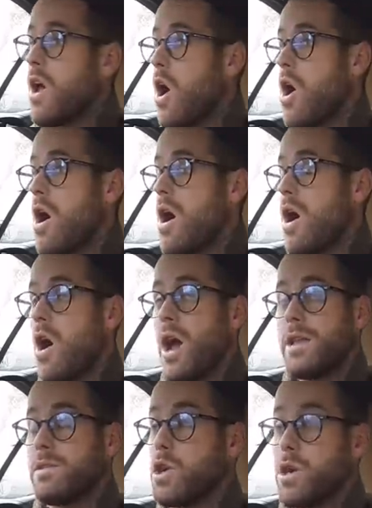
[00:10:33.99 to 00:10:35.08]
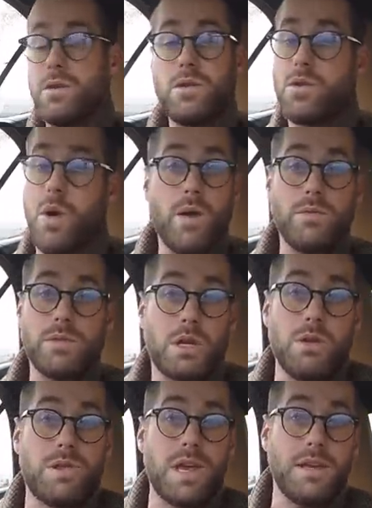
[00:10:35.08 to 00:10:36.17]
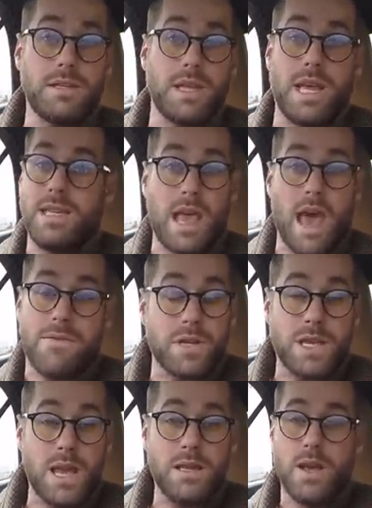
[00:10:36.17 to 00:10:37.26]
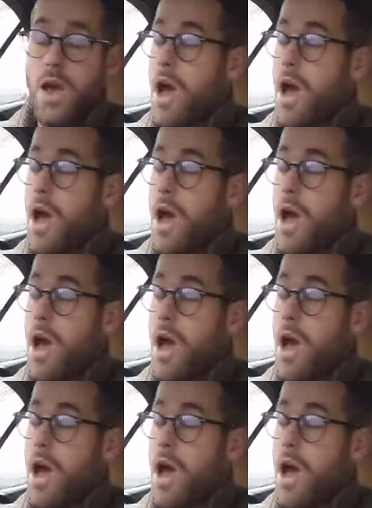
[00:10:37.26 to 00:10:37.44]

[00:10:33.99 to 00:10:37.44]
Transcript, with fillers: Uh, I couldn't quote two things that he's ever said.